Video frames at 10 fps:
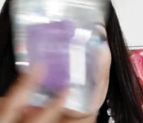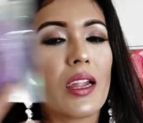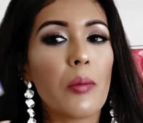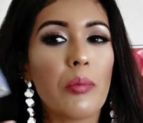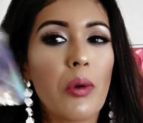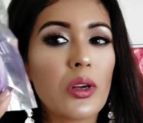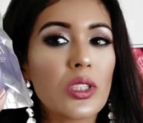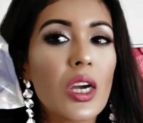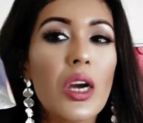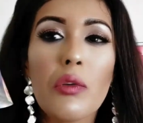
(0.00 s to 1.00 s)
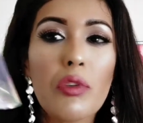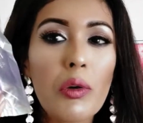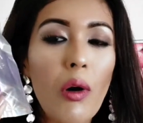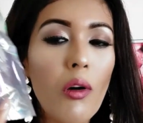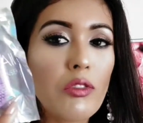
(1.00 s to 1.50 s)
and I bought
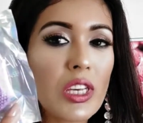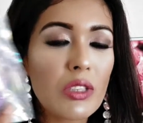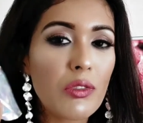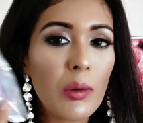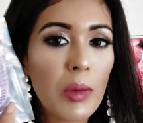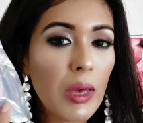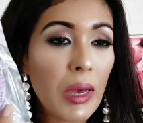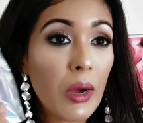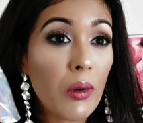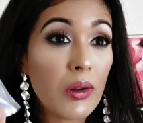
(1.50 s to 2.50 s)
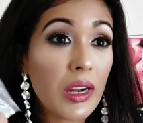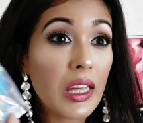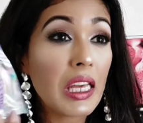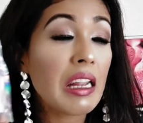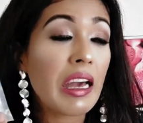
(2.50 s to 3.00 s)
few of these from eBay
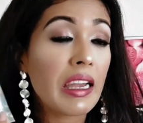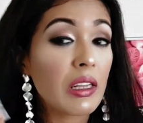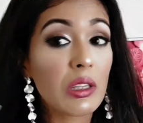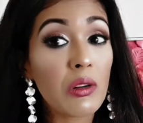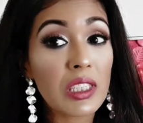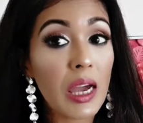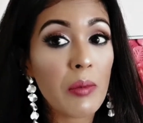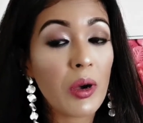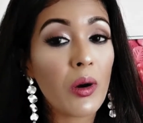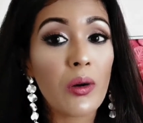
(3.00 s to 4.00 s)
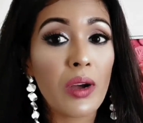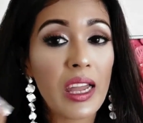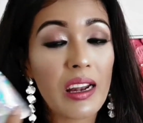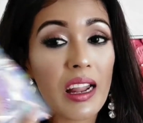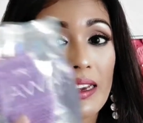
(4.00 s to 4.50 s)
already, like long time ago,
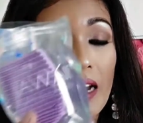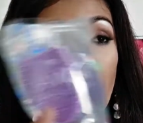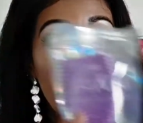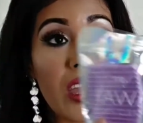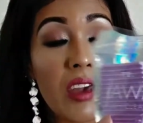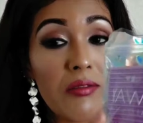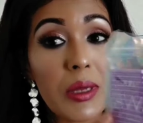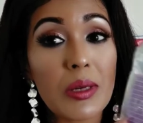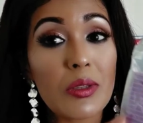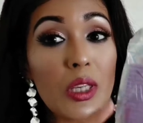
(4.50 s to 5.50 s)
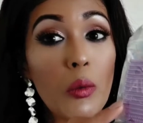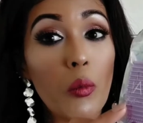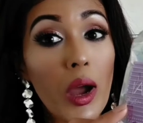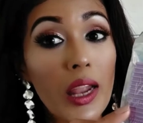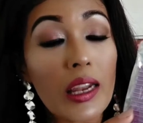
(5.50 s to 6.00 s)
and like I have been using
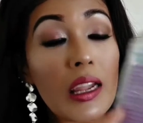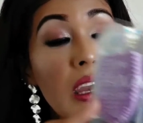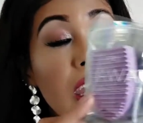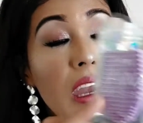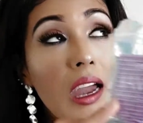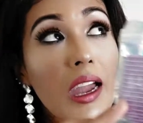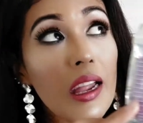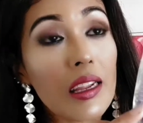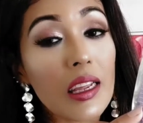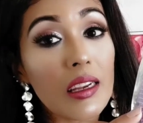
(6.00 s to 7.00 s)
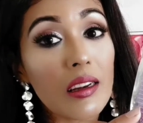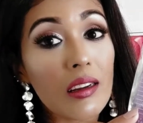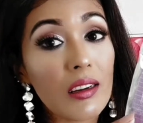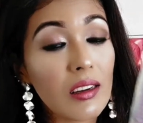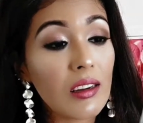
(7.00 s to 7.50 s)
one, and it
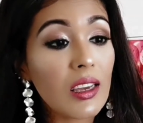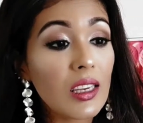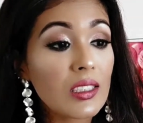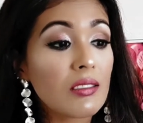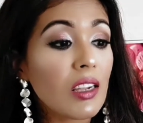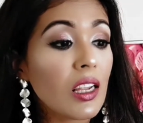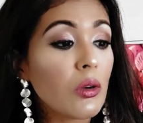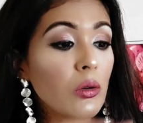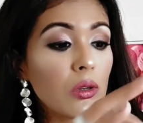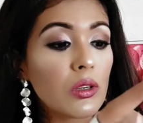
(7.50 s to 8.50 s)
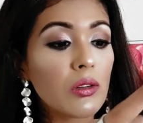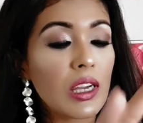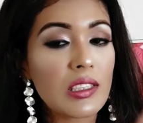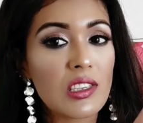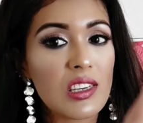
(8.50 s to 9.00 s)
is really good. You
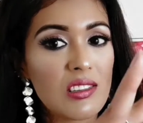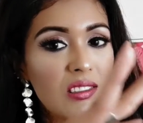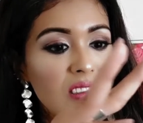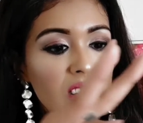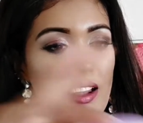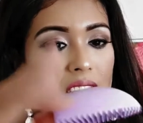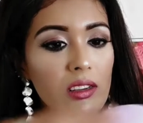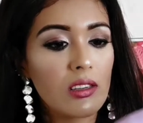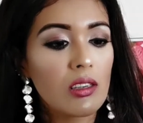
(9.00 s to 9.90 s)
can just like